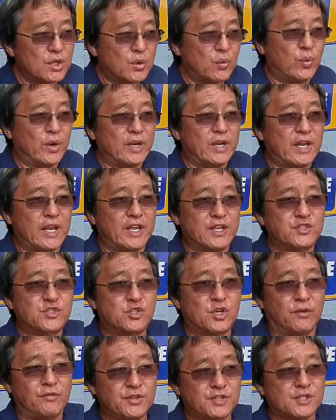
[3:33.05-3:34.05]
when a
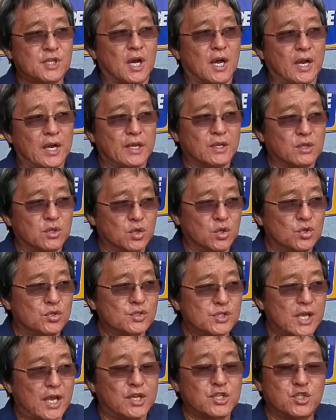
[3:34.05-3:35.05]
service guy
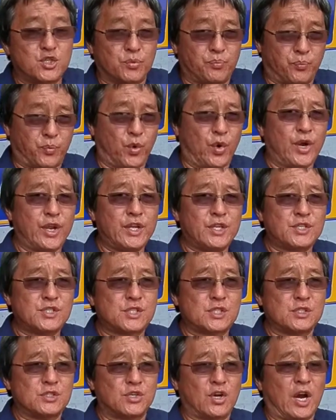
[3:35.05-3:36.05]
looks at your
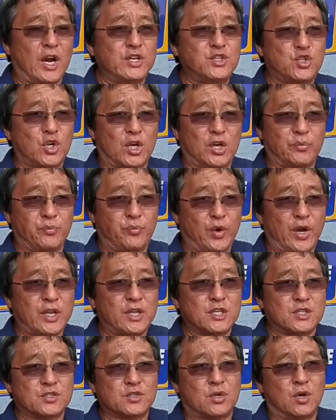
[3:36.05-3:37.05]
brakes, your hydraulic brake
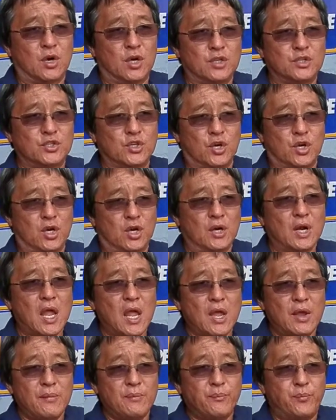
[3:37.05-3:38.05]
is called your
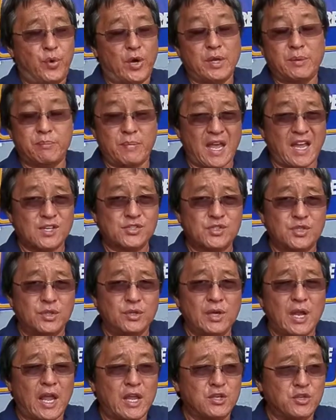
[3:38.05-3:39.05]
brake master,
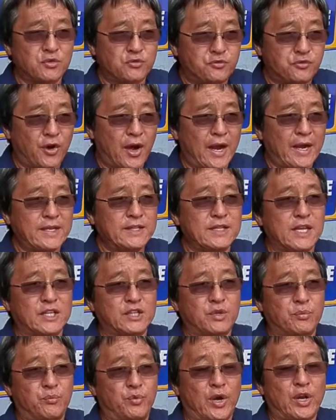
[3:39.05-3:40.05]
and you find that
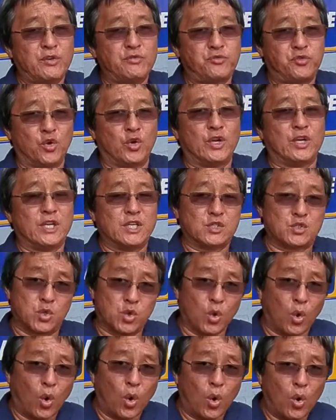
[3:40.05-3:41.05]
the brake fluid is
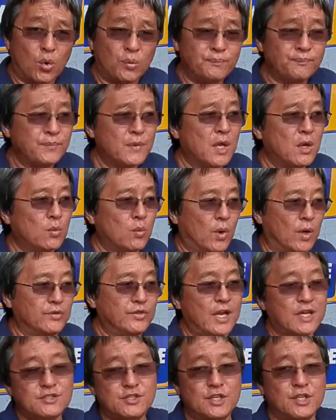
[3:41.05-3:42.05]
low, well,
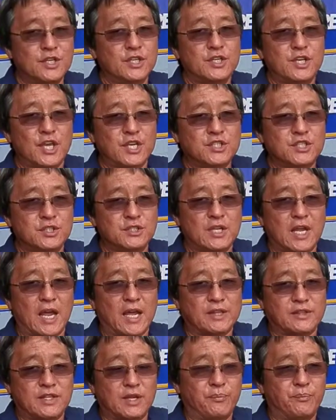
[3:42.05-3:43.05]
that's an indication
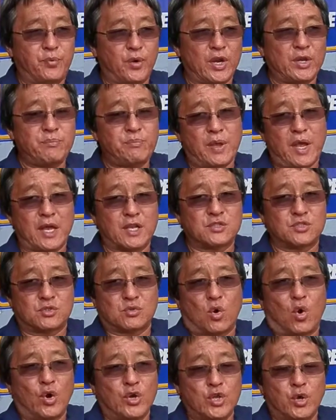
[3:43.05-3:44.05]
that the brake pads
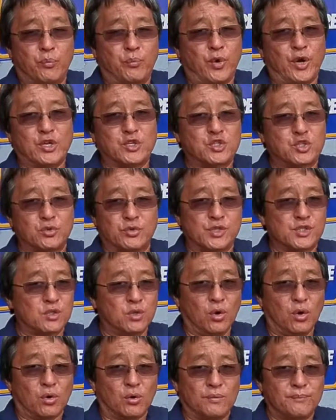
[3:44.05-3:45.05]
or your brake shoe is
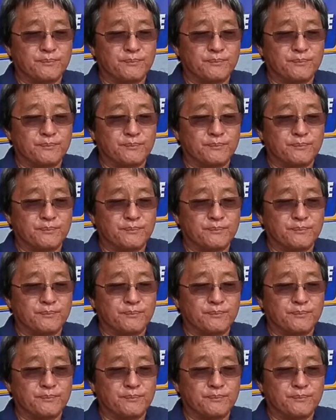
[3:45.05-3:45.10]
low.